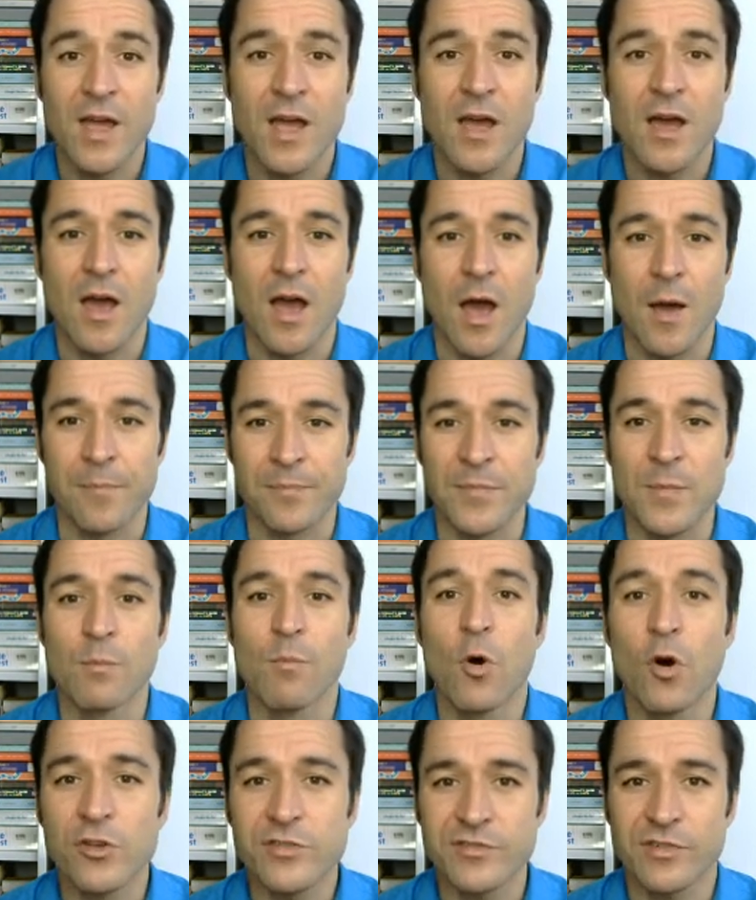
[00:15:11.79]
Um,
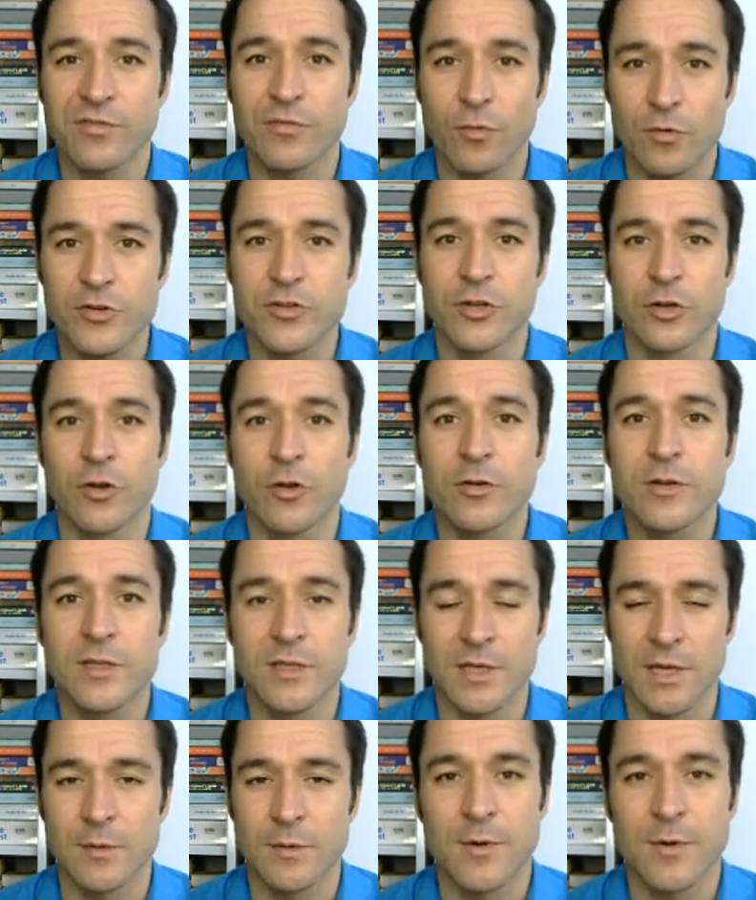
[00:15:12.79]
most of what you learn here
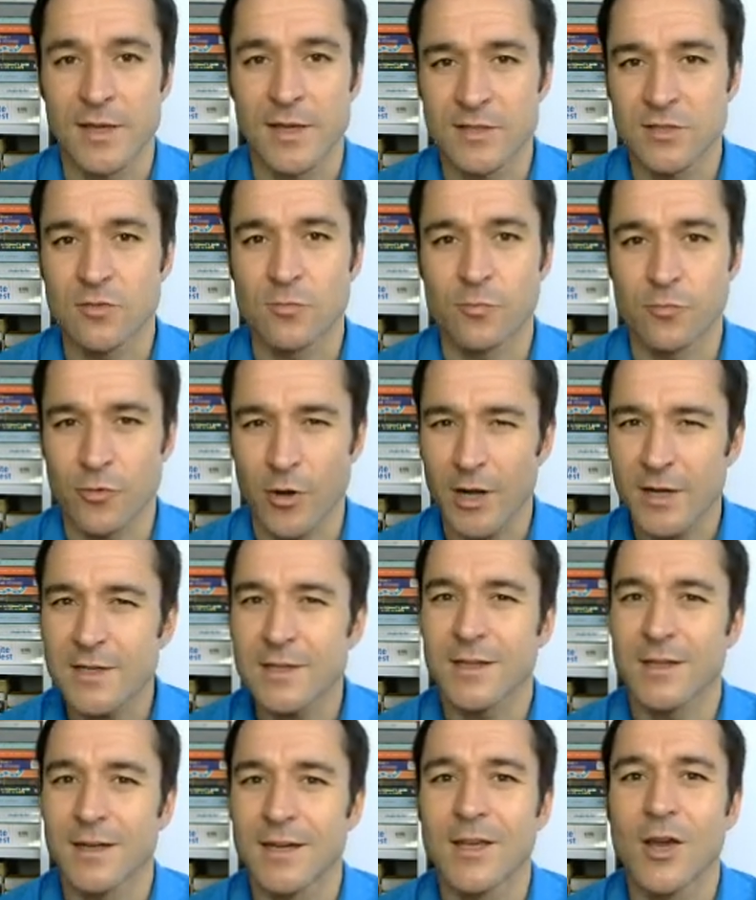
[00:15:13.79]
applies to
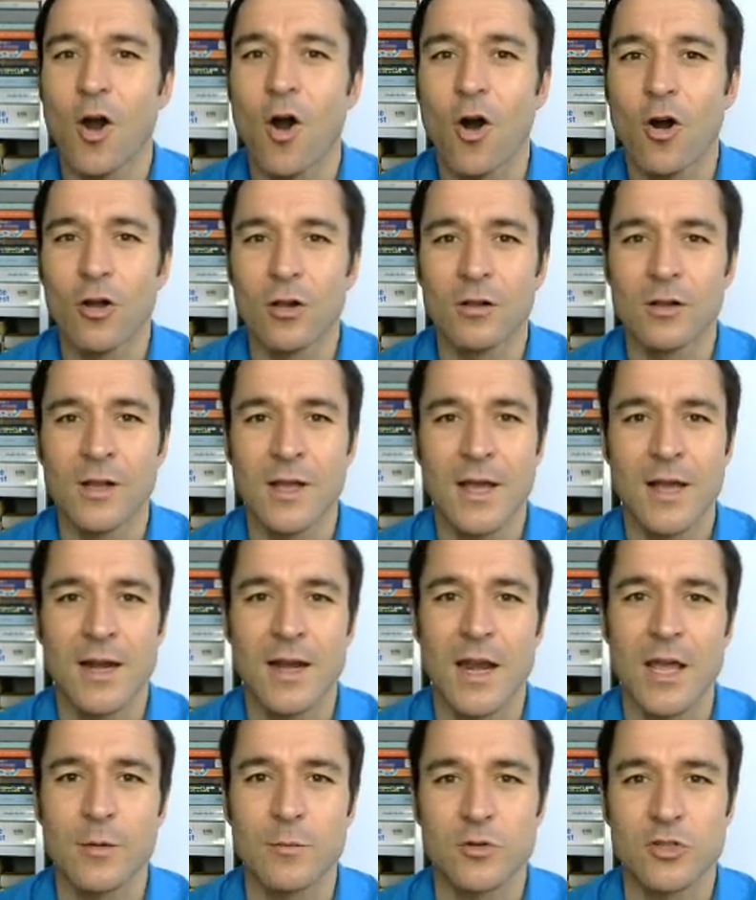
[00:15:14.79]
practically all
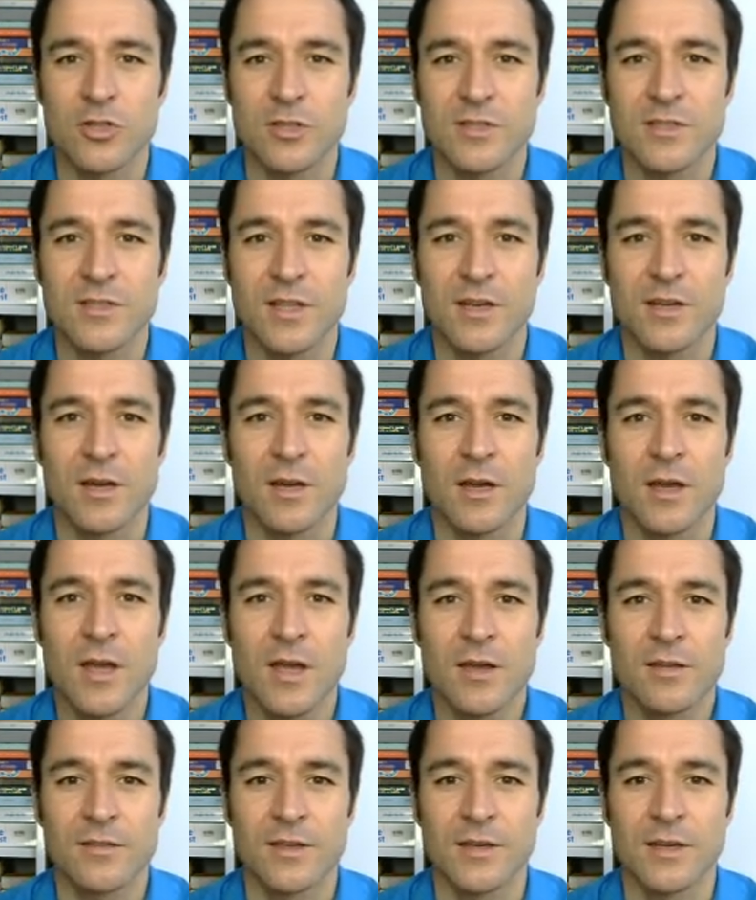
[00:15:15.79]
languages that are,
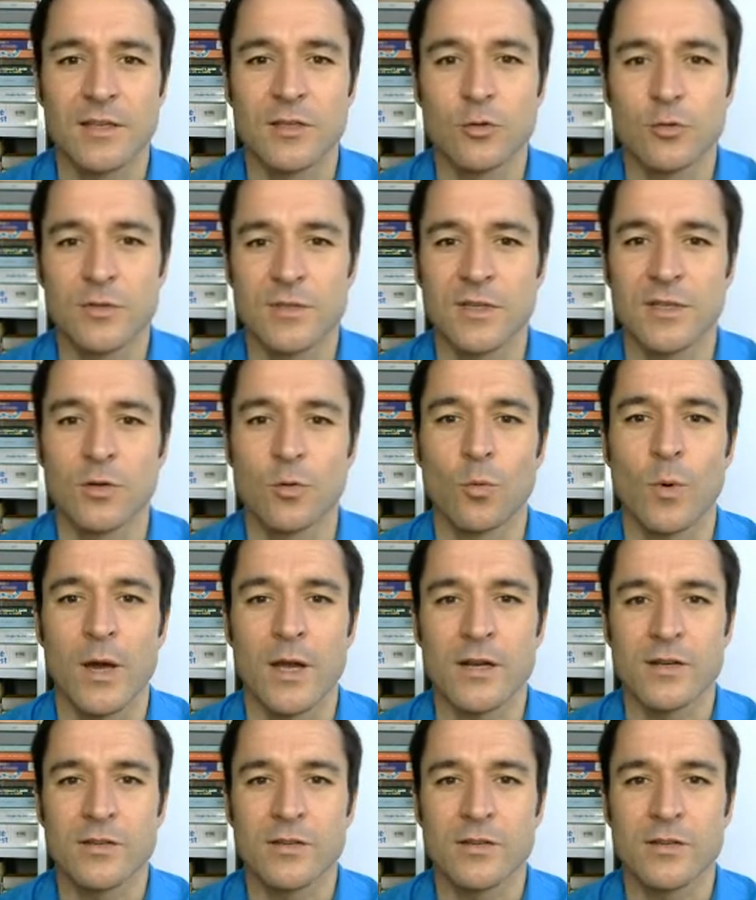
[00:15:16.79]
that are used in the wild.